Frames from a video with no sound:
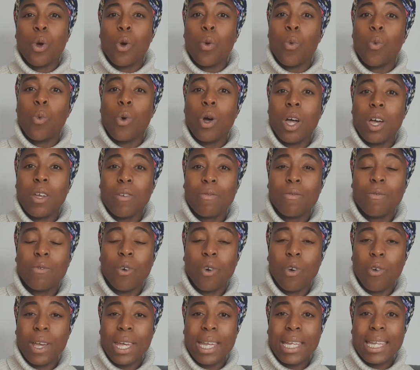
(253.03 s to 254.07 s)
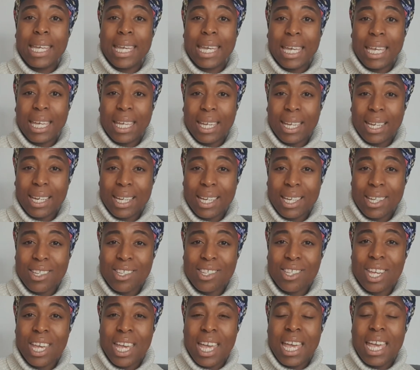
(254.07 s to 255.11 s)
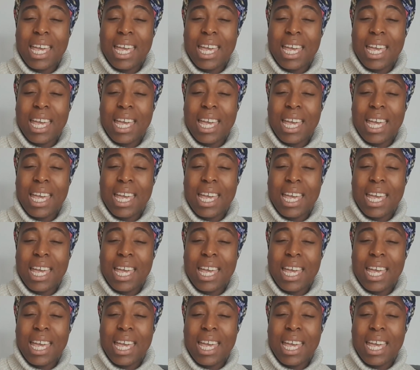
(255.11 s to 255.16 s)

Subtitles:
a word for in English.